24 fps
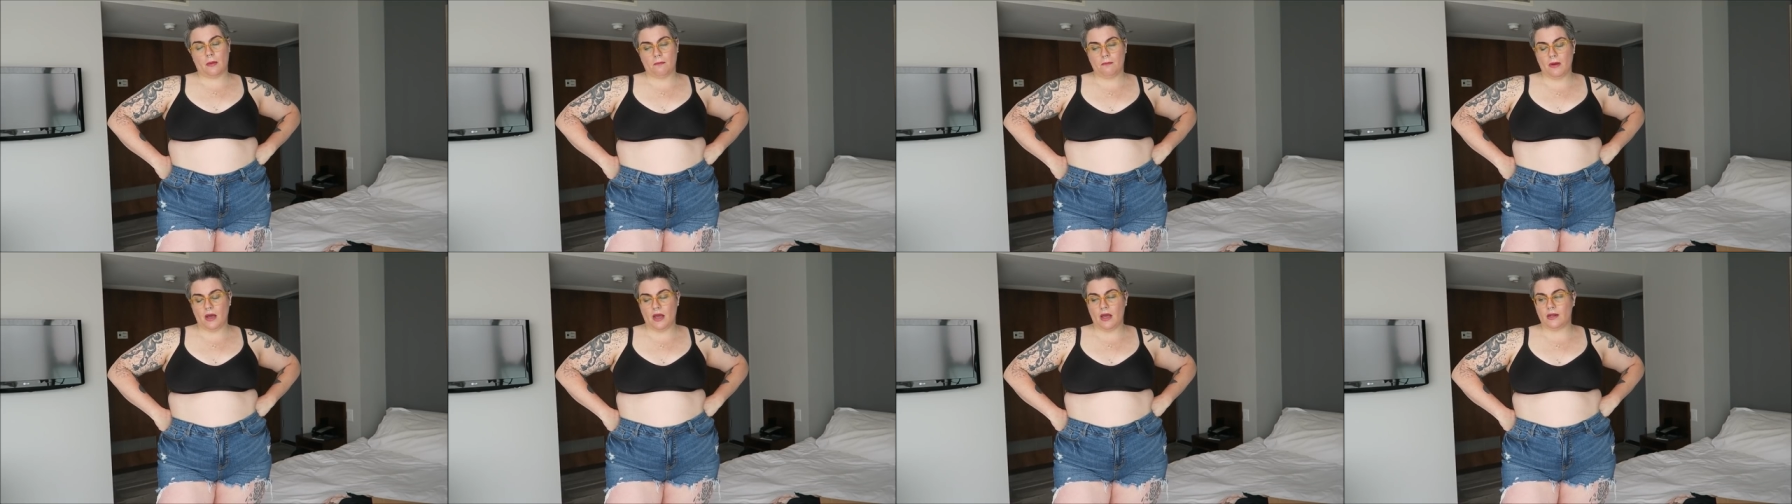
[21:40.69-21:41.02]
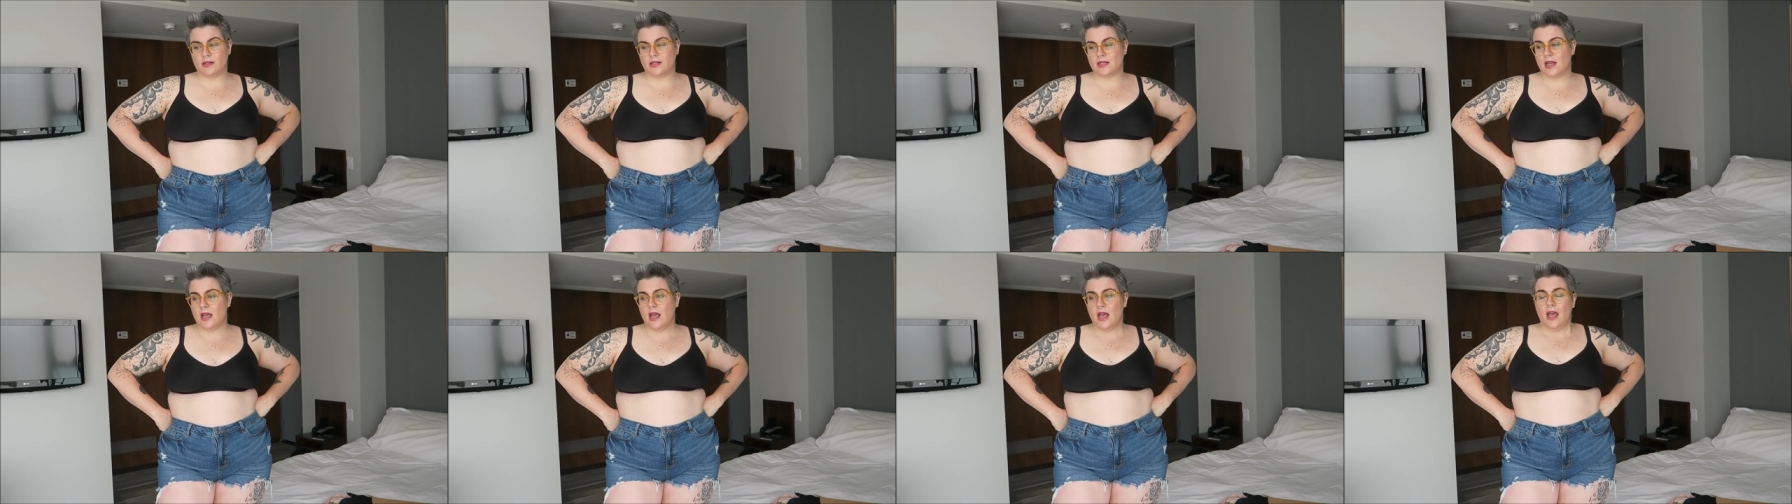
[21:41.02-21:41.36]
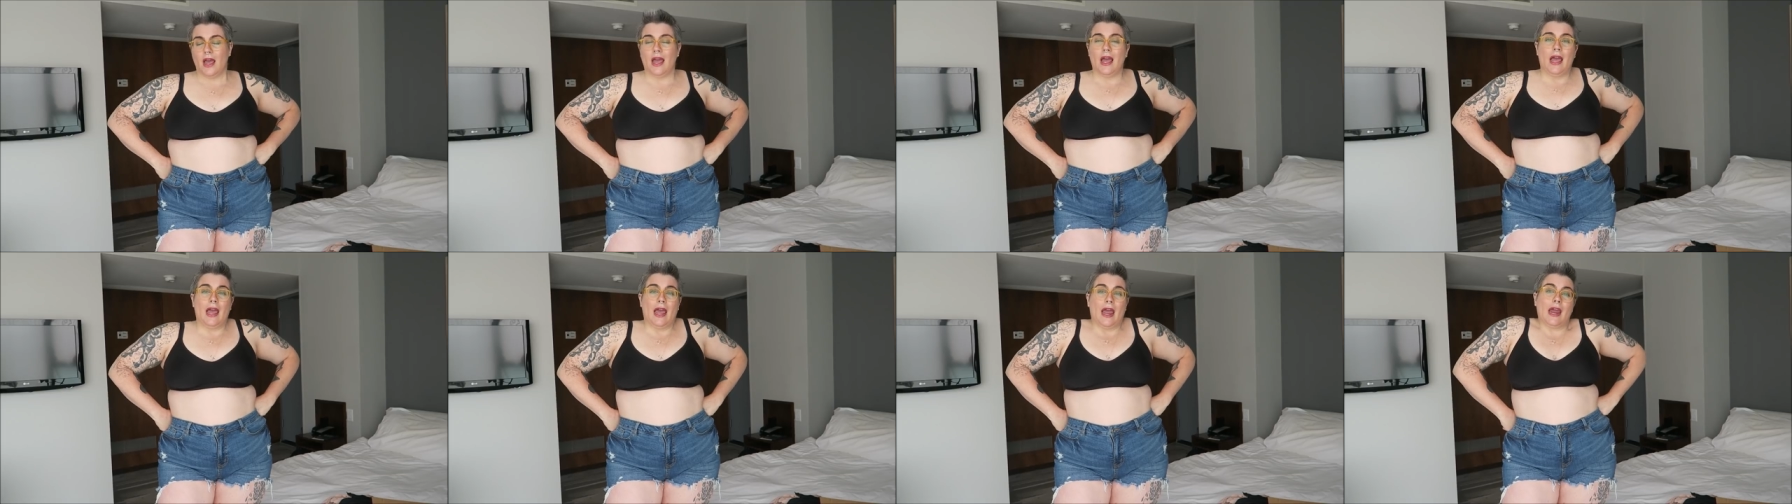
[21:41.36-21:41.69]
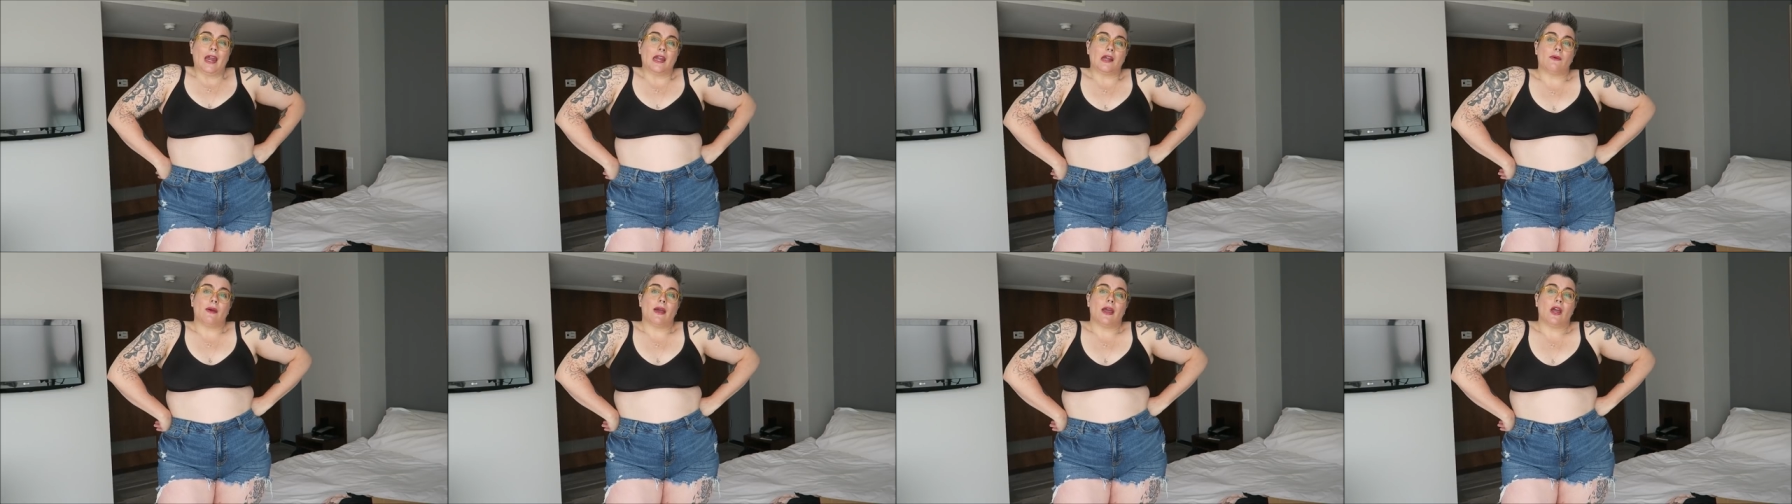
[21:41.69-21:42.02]
but
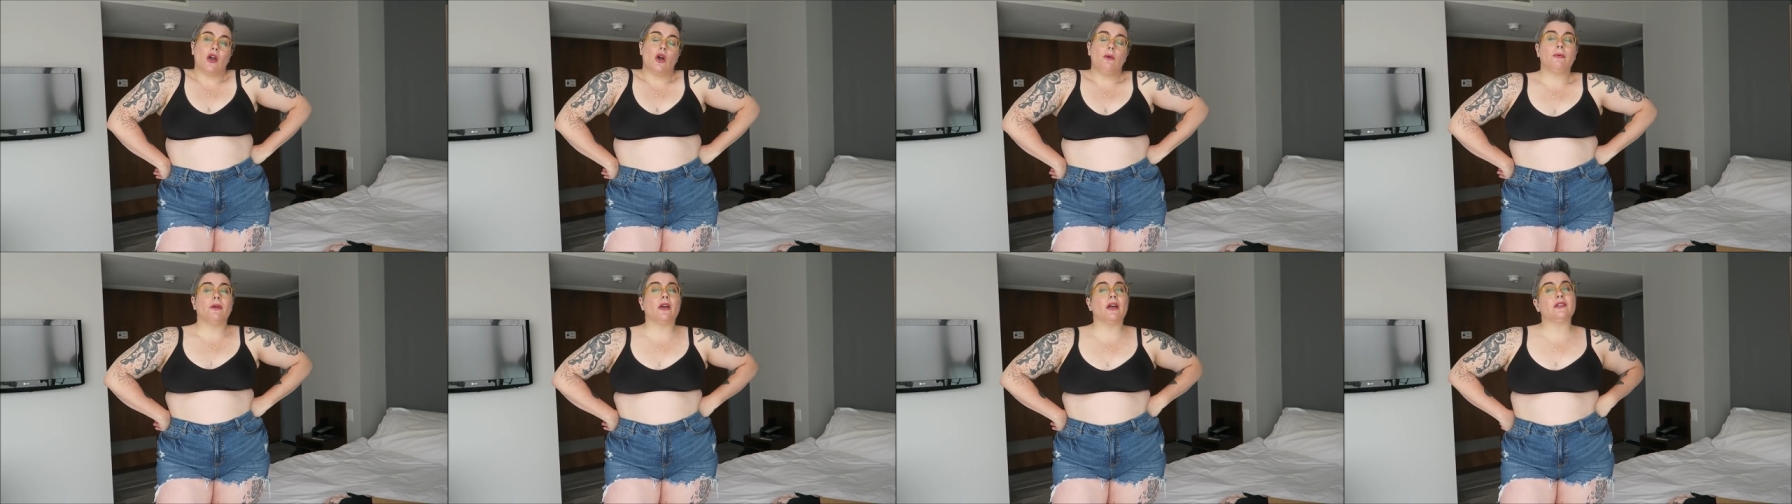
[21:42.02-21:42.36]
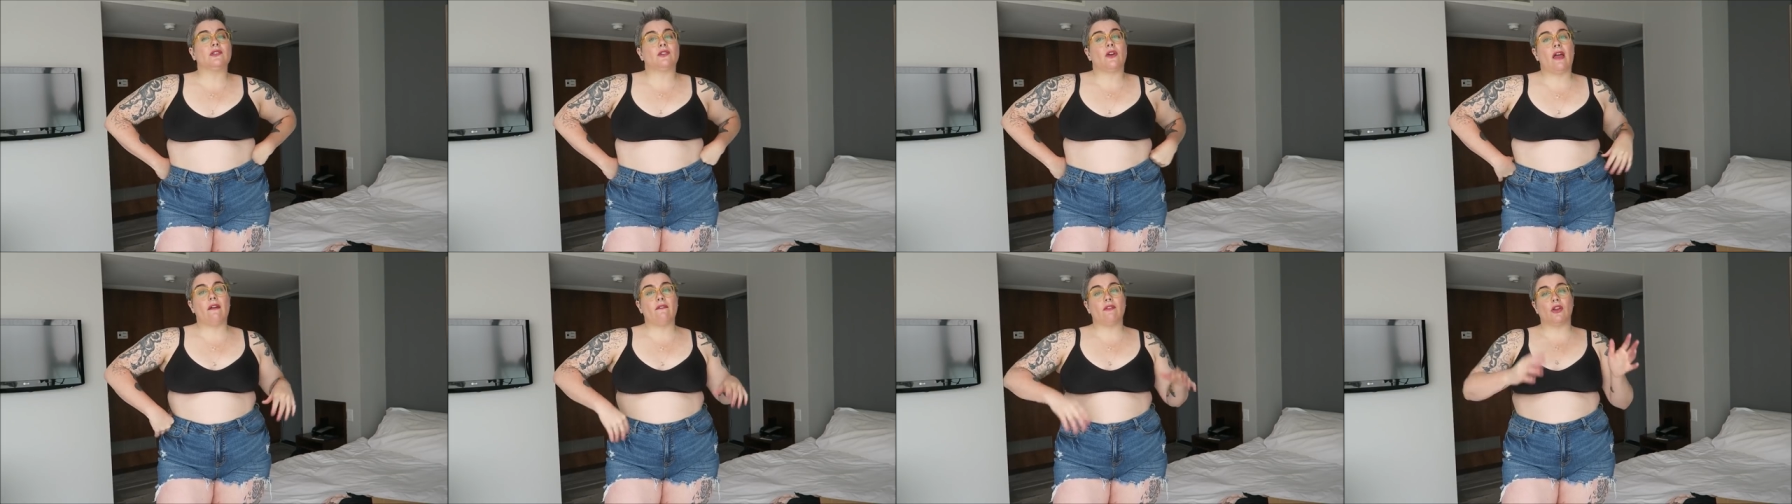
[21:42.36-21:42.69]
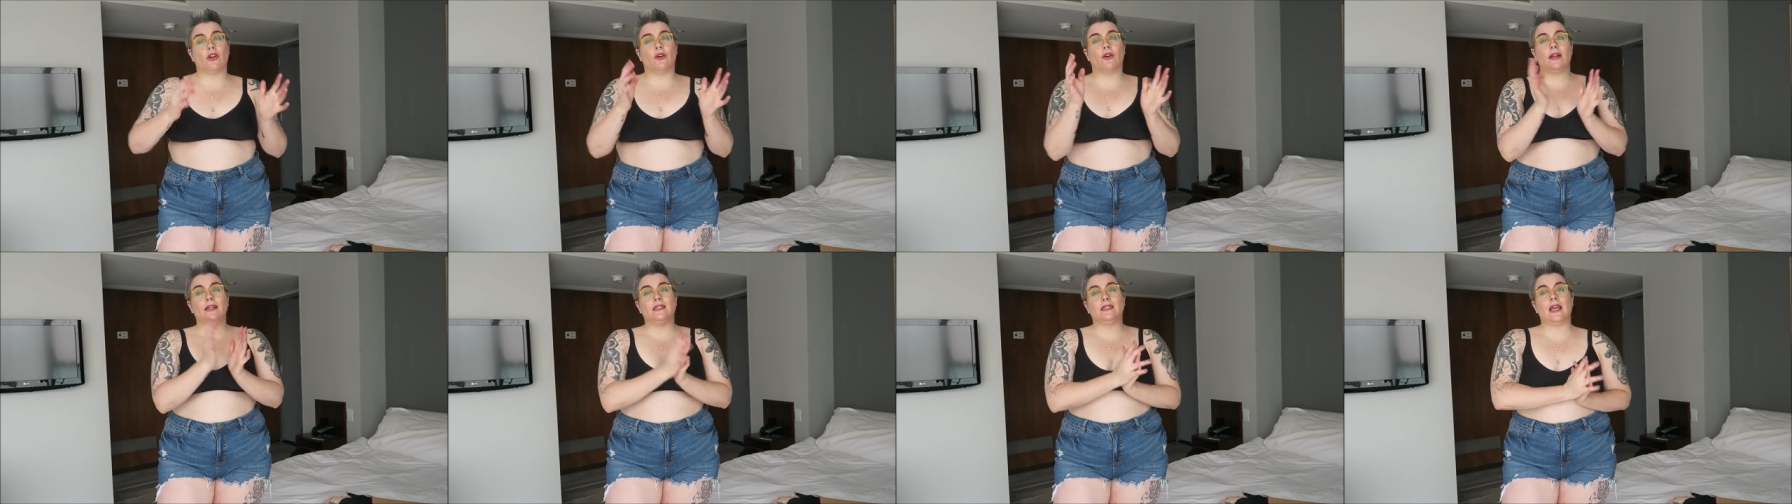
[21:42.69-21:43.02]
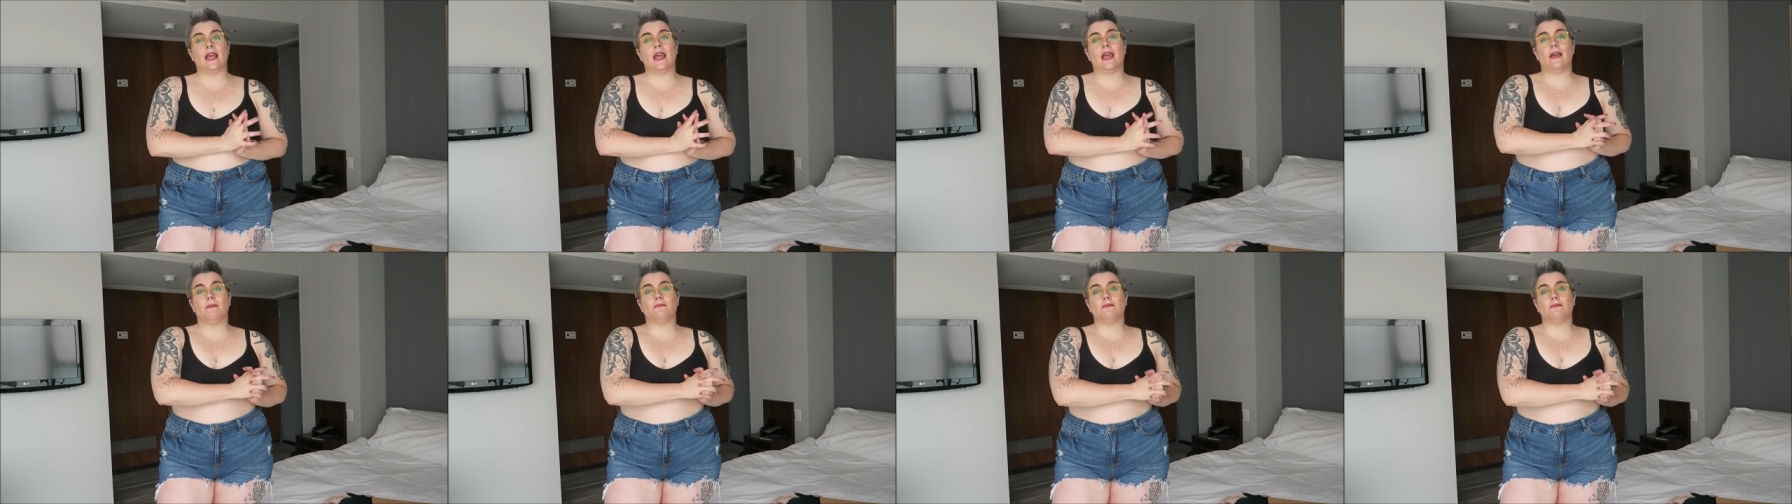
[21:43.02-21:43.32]
Anyway, I hope you guys are having a great day.